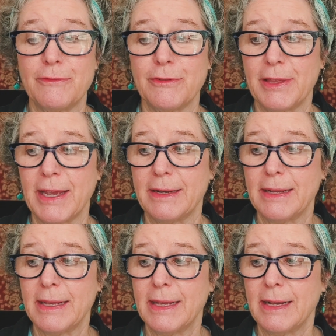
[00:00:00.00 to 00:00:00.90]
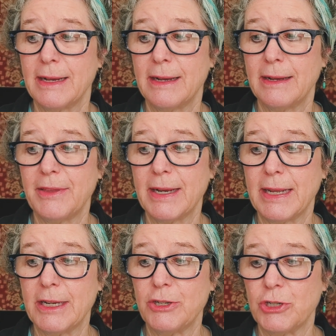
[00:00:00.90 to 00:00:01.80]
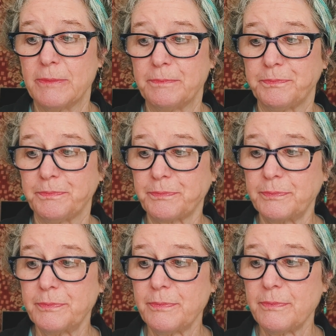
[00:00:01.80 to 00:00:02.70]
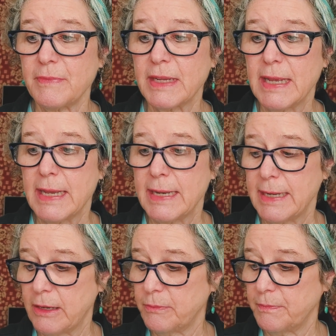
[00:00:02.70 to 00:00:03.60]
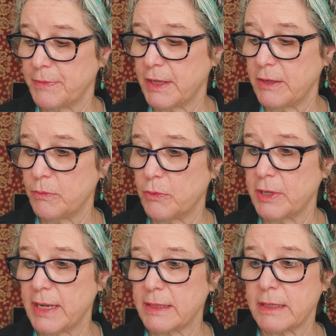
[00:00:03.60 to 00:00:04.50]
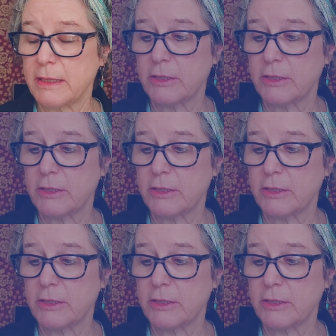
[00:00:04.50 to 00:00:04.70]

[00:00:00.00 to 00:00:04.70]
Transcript: for that agent. Now, we're next going to